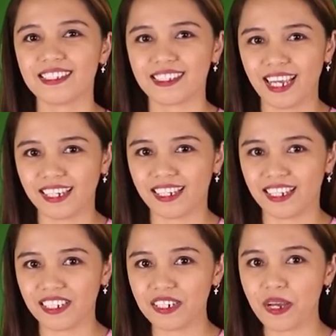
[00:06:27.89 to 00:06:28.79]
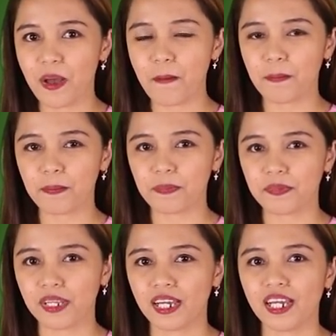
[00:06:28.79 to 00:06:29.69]
Second,
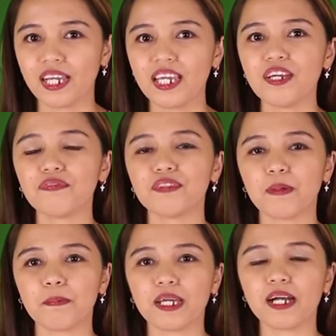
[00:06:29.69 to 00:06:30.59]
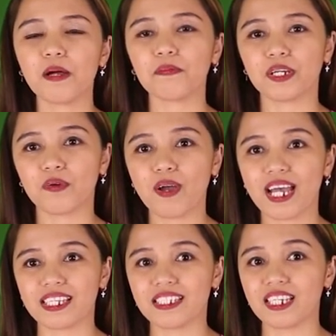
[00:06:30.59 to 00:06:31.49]
if the pickup
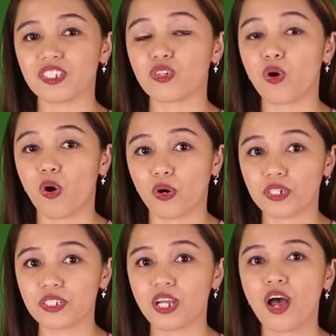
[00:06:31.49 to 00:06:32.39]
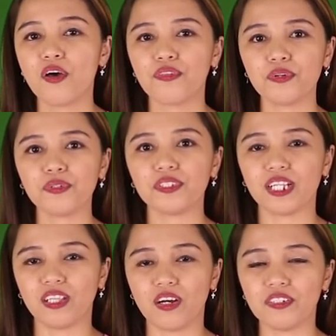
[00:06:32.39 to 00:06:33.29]
request is coerced through the
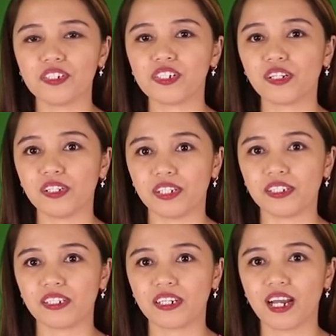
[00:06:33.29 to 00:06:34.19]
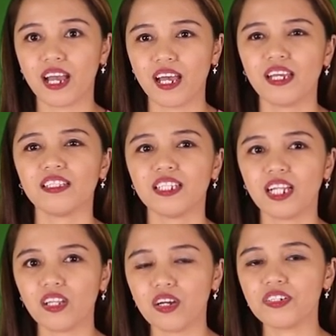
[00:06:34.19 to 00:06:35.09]
laundry clerk, the
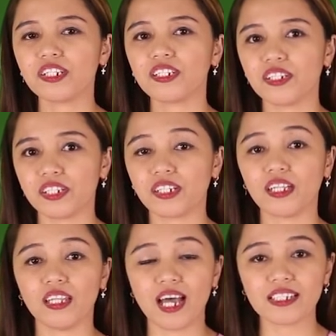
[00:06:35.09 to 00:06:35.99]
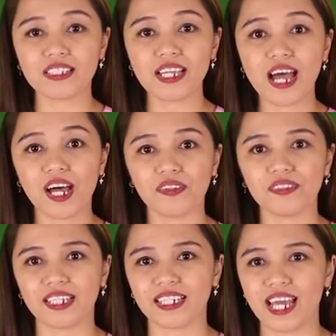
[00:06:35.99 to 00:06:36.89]
laundry clerk logs down
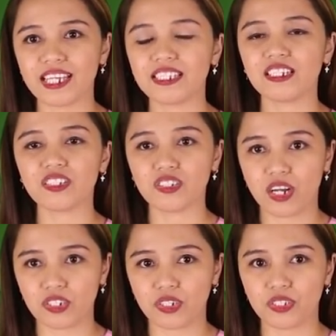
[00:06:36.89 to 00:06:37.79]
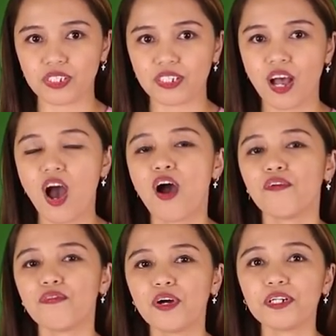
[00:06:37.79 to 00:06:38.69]
the guest instructions
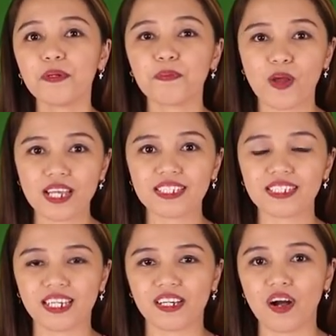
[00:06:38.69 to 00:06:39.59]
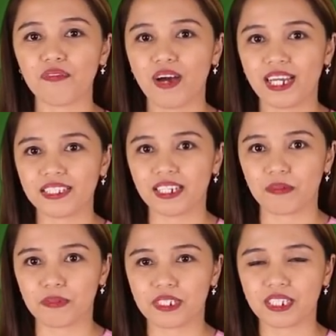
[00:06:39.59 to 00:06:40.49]
for the processing of
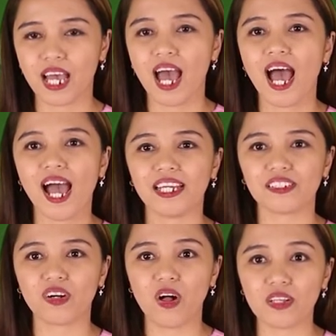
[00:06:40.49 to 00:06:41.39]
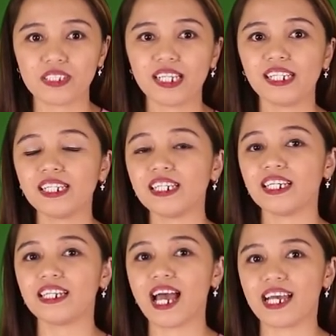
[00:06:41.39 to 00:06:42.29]
items and calls the
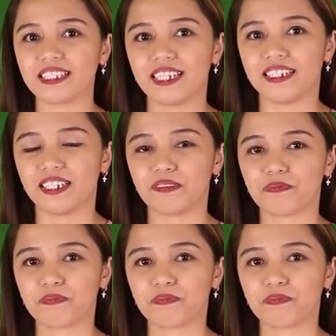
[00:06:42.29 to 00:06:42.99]
linen attendant,